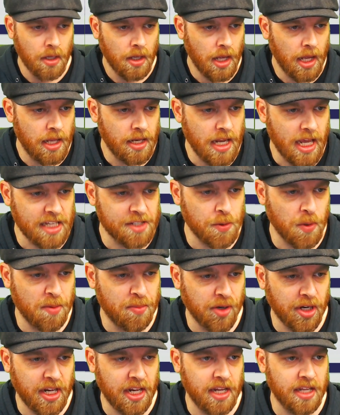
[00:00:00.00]
And next, we're
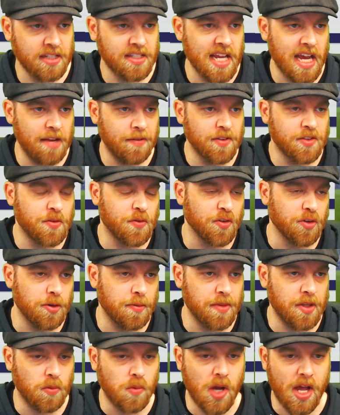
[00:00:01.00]
bringing in Davies
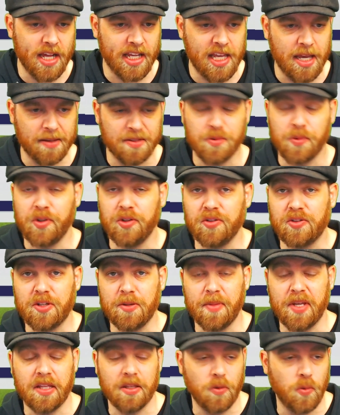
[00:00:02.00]
from the Whitecaps. We used
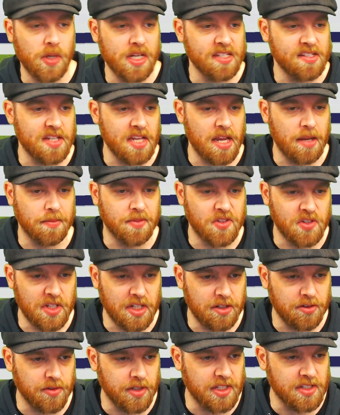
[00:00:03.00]
him in the West Ham
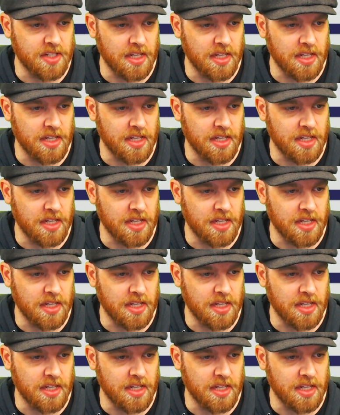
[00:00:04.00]
series,